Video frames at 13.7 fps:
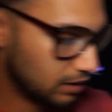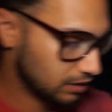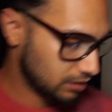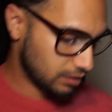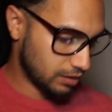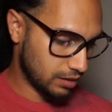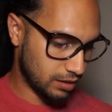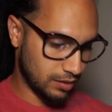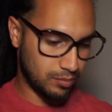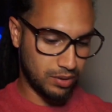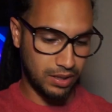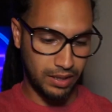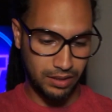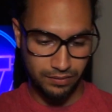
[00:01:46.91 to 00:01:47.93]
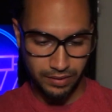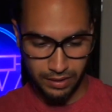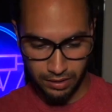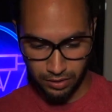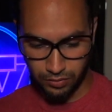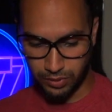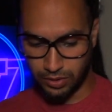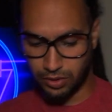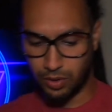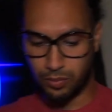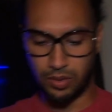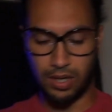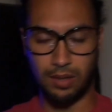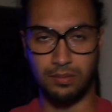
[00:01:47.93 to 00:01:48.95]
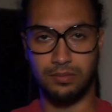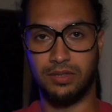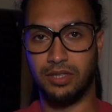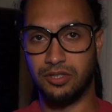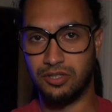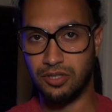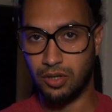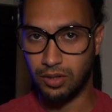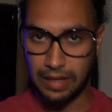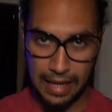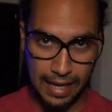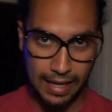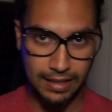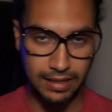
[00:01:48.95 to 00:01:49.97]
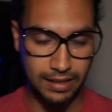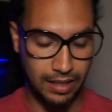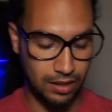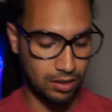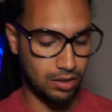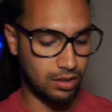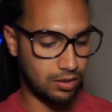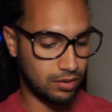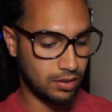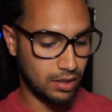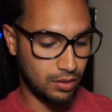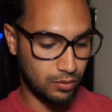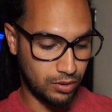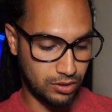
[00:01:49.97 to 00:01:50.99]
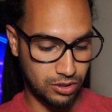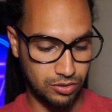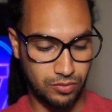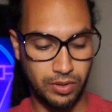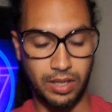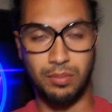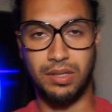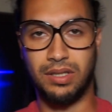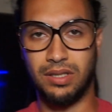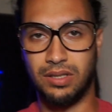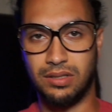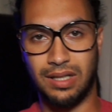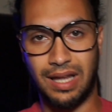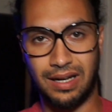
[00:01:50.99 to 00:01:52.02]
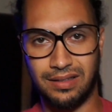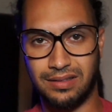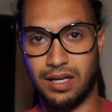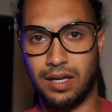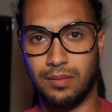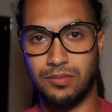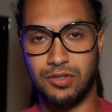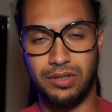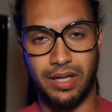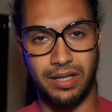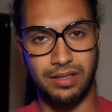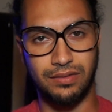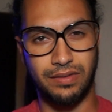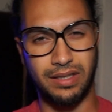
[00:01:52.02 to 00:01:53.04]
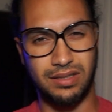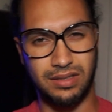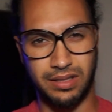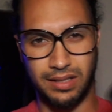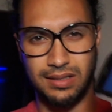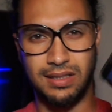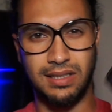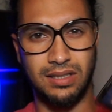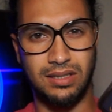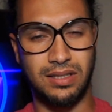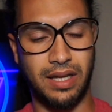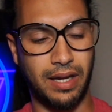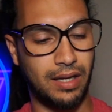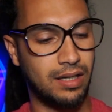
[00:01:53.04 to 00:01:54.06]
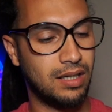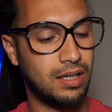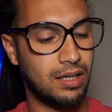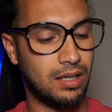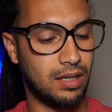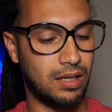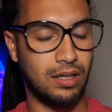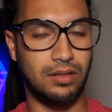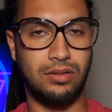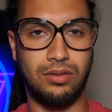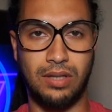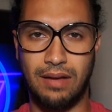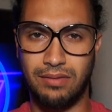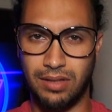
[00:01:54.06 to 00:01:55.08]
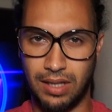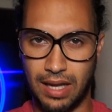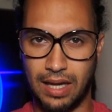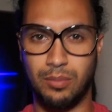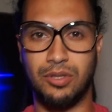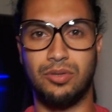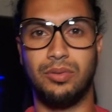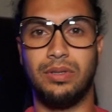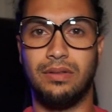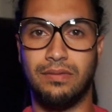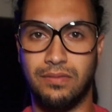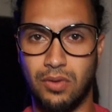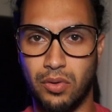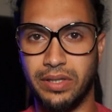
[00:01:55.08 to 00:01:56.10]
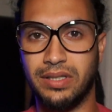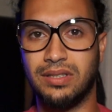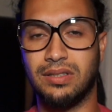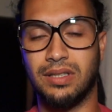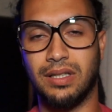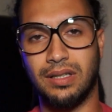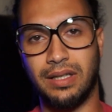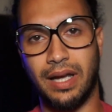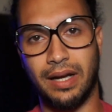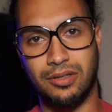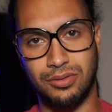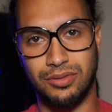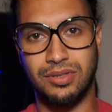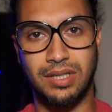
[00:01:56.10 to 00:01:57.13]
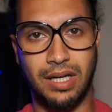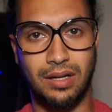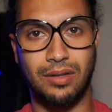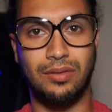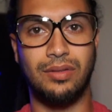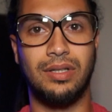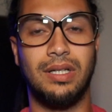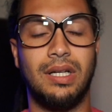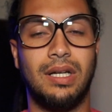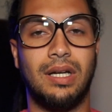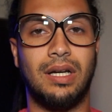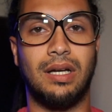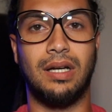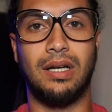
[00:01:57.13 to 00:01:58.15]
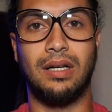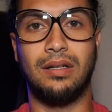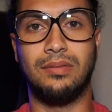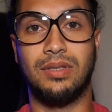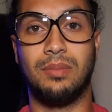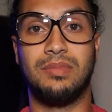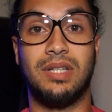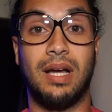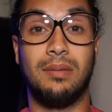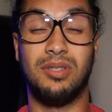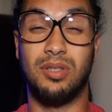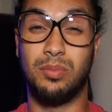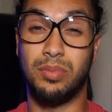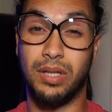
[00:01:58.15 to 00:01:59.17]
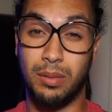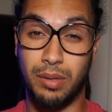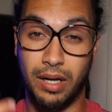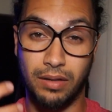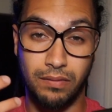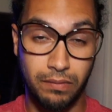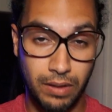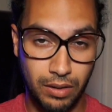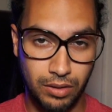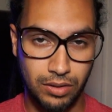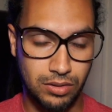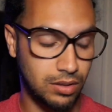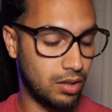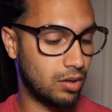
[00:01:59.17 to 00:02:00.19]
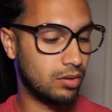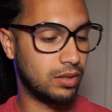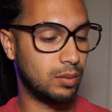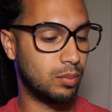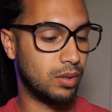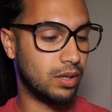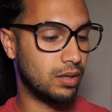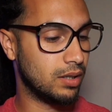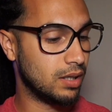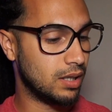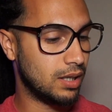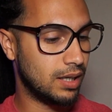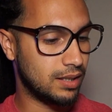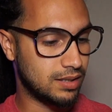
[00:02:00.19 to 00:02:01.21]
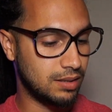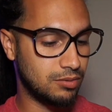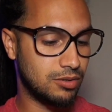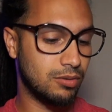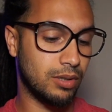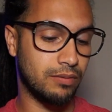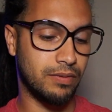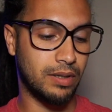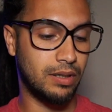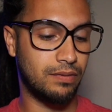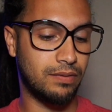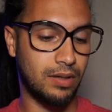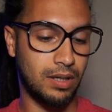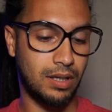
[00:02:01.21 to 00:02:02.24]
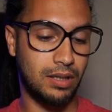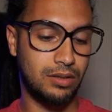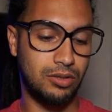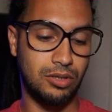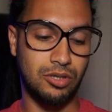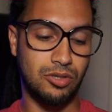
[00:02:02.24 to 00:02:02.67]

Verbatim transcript: it uh, plays videos with no problems. There's no lagging at all, which is great because a lot of times you got devices like this that uh, you'll have a lag between the voice and the actual sound. Uh, sometimes it'll play back very slowly, but it seems to work very fine. You can